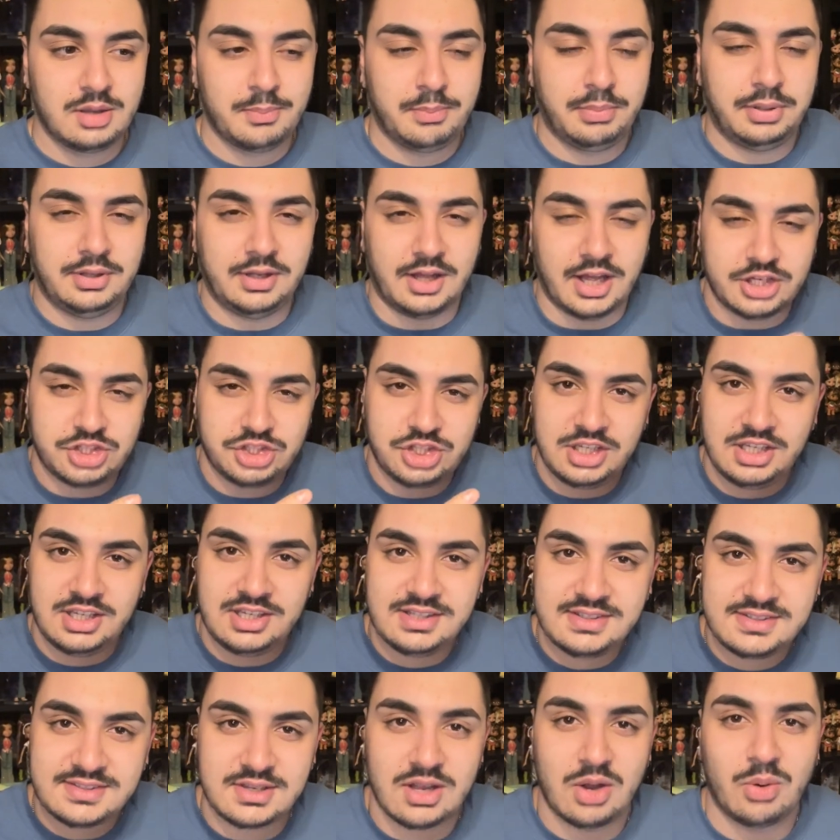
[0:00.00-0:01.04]

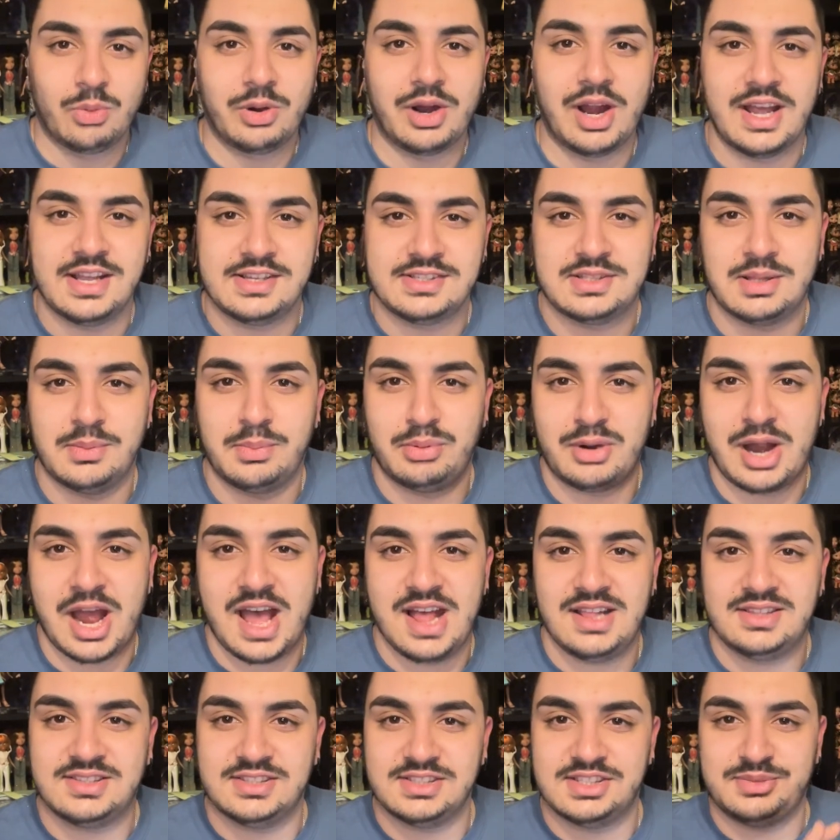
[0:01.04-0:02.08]
plushies, whereas the
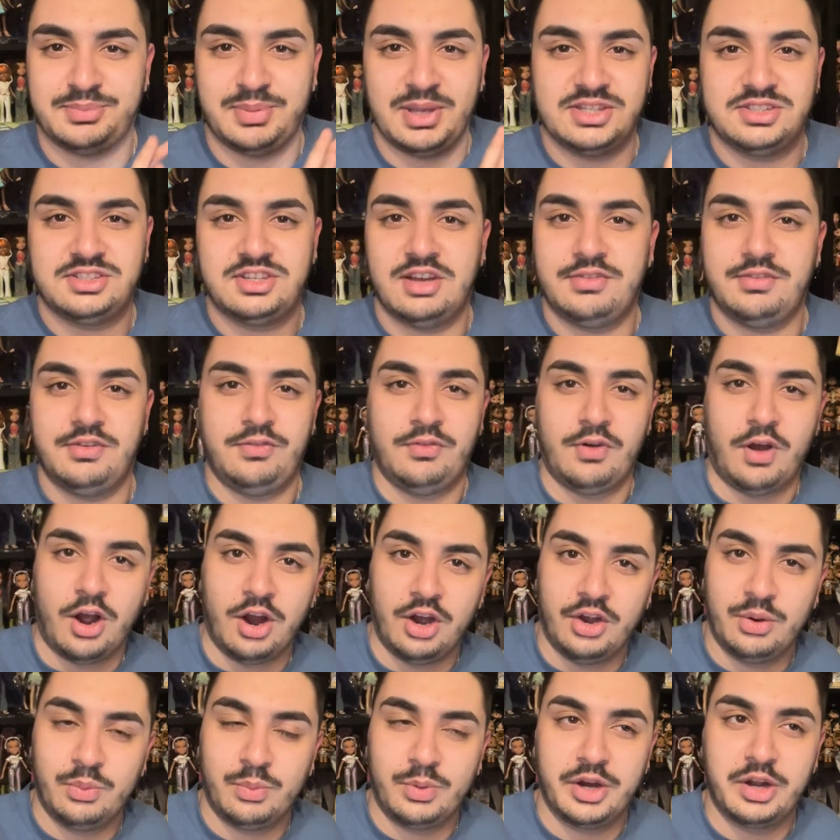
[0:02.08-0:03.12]
Bratz it's based off of
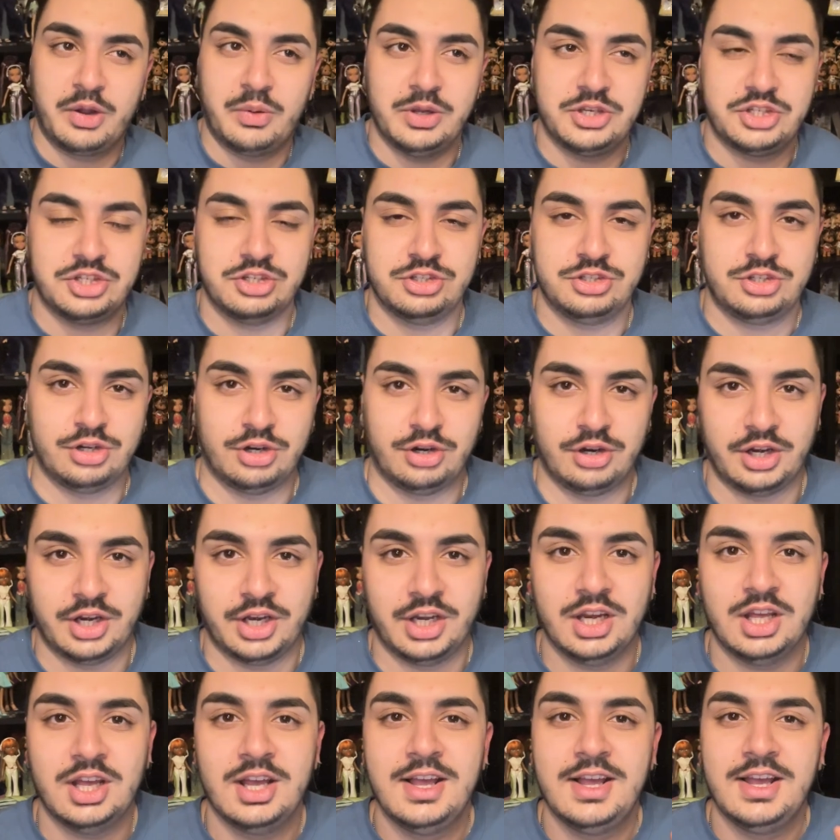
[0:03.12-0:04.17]
artwork, which in
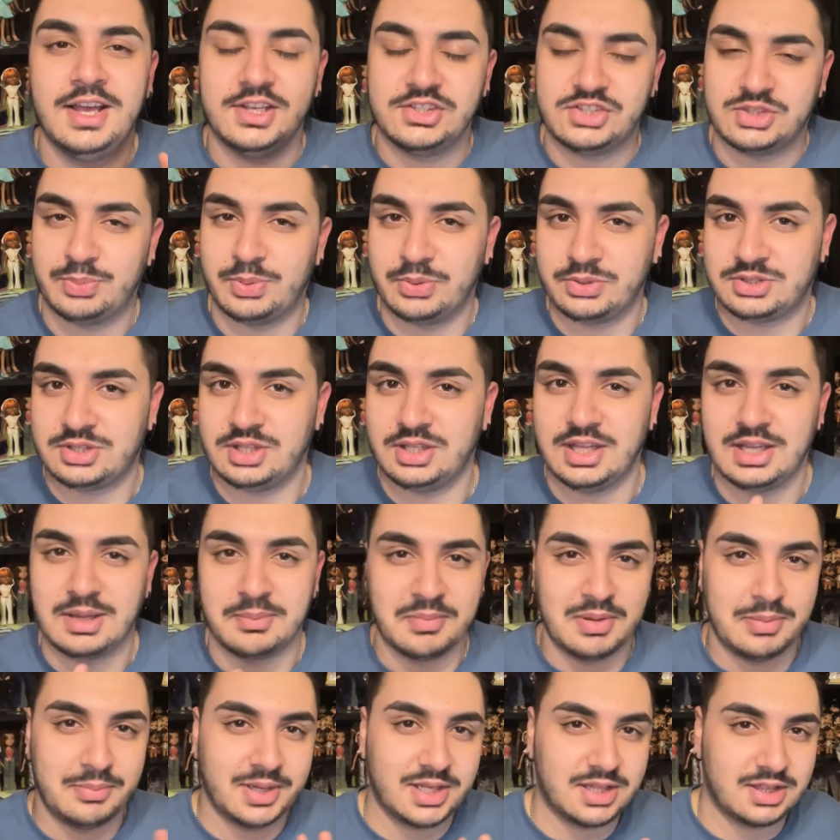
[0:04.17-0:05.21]
turn is supposed to like
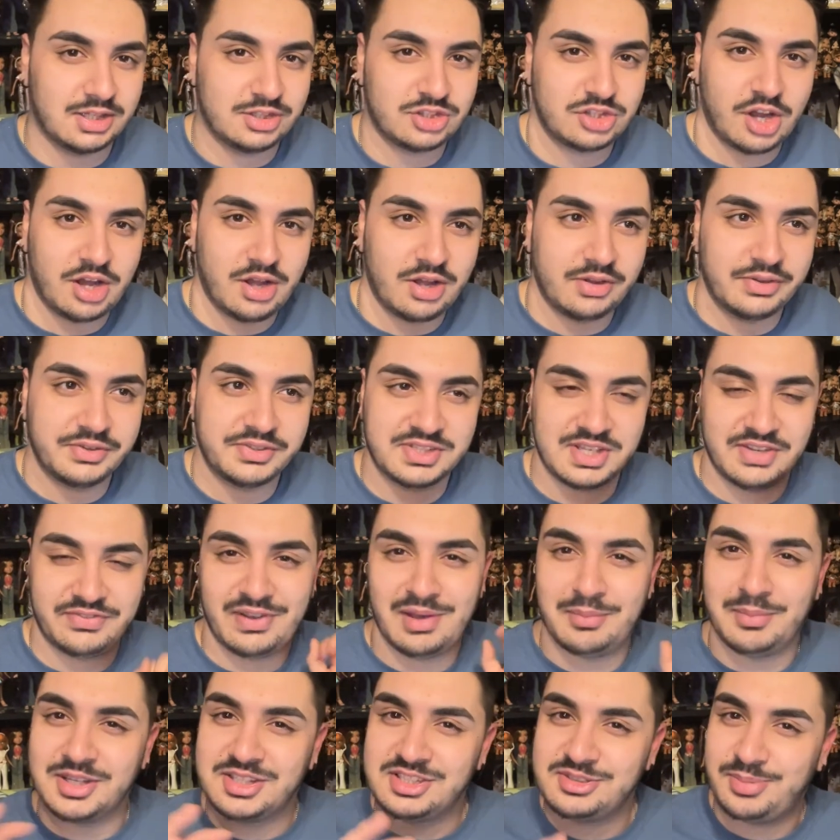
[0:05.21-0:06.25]
mimic the dolls, if
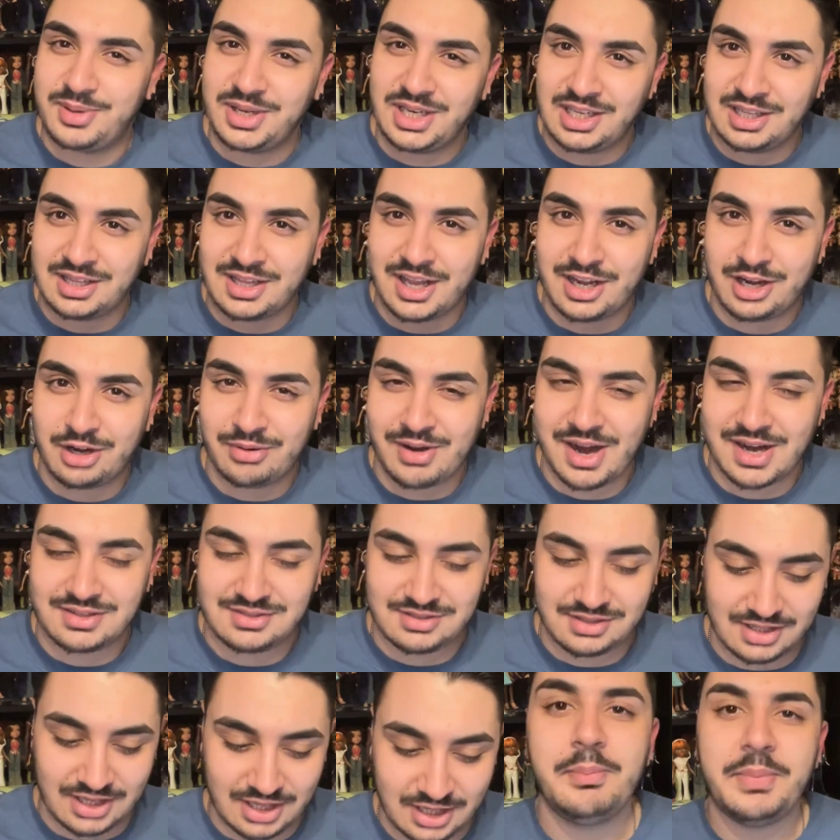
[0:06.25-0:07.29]
I'm explaining that
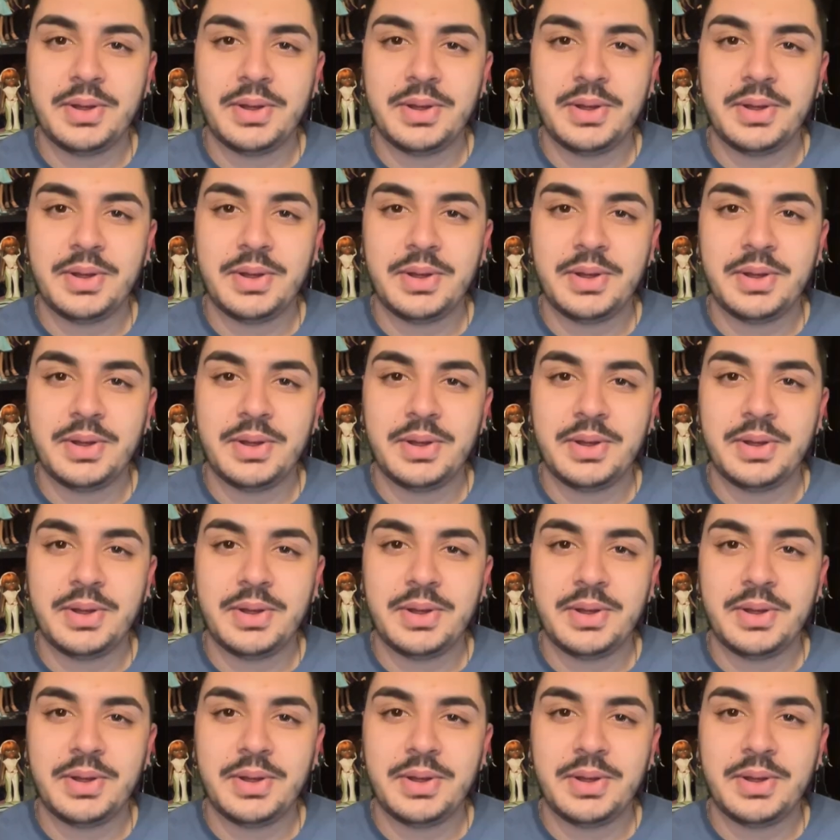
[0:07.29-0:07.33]
correctly.